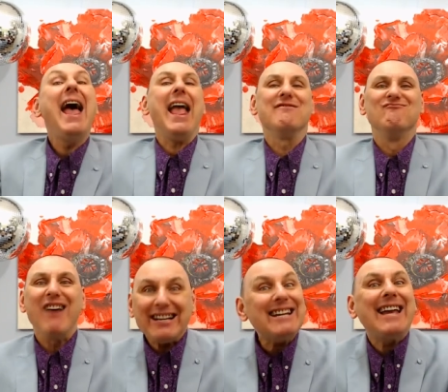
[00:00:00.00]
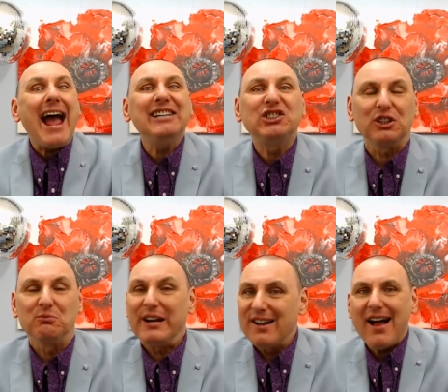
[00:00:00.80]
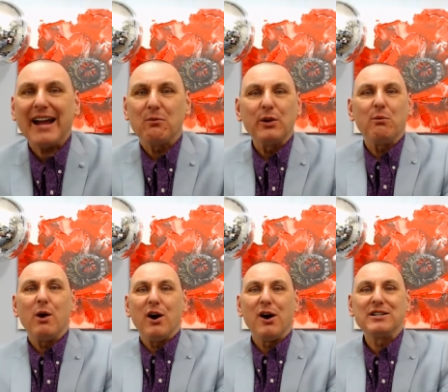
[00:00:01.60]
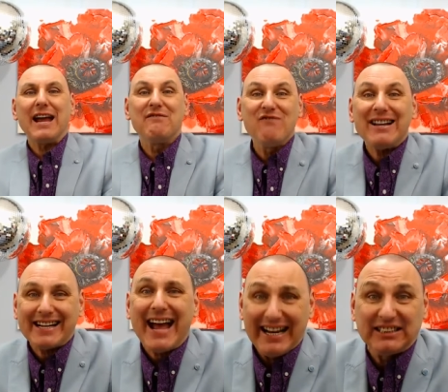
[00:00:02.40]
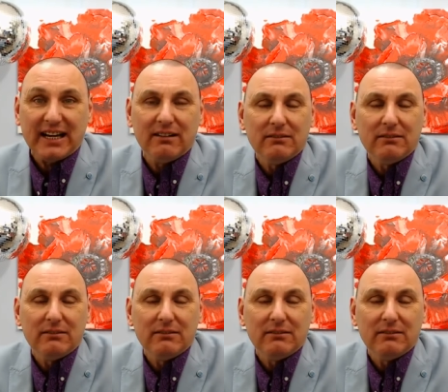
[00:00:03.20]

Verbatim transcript: Eradication. We like the word eradicator.